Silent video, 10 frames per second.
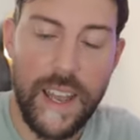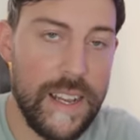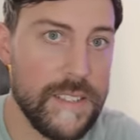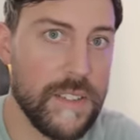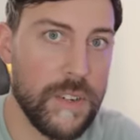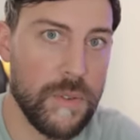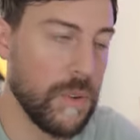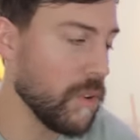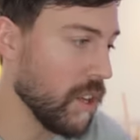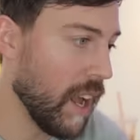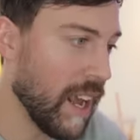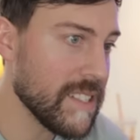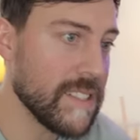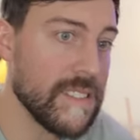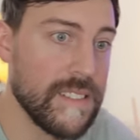as the Corolla,
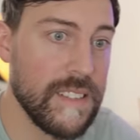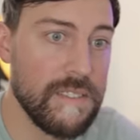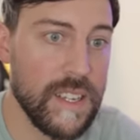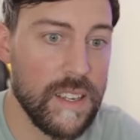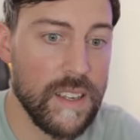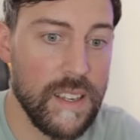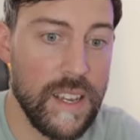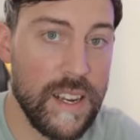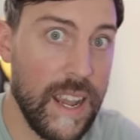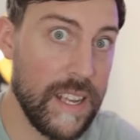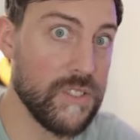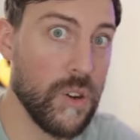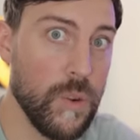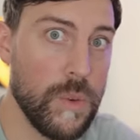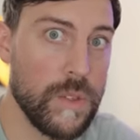as the Civic, and it has
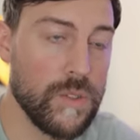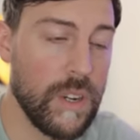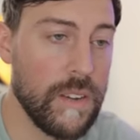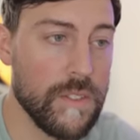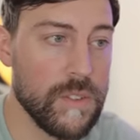all-wheel drive.